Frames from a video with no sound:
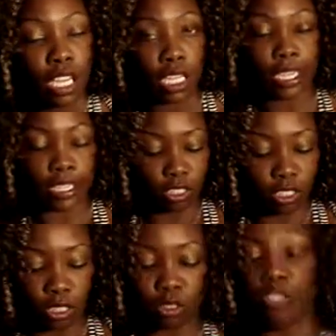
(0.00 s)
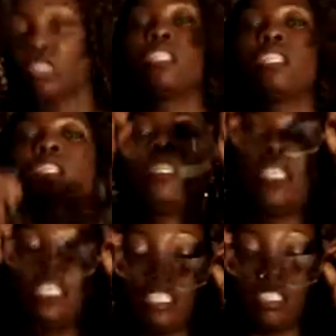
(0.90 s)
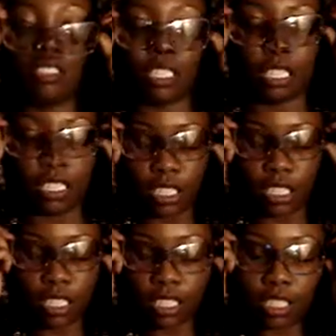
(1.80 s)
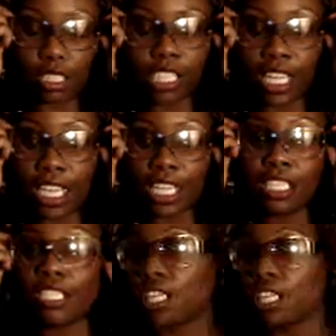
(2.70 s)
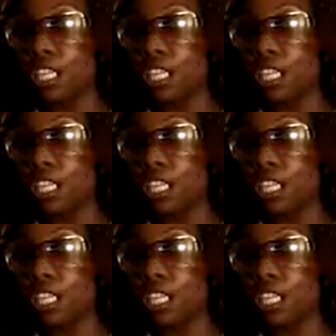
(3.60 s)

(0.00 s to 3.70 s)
And like I showed you earlier, here's the shades.